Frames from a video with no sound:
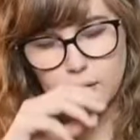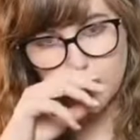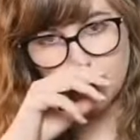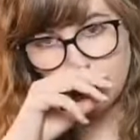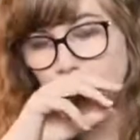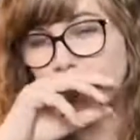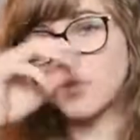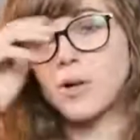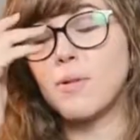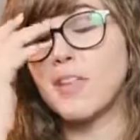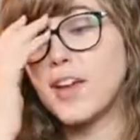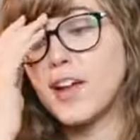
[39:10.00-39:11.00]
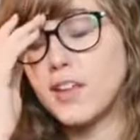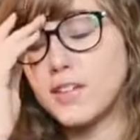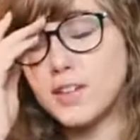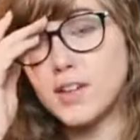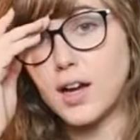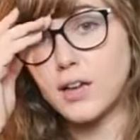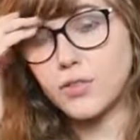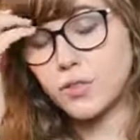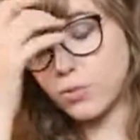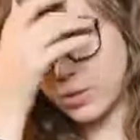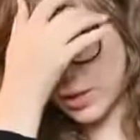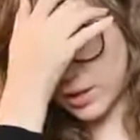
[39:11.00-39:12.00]
Hardest part about that is not
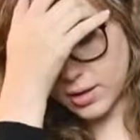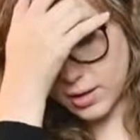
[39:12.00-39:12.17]
squeaking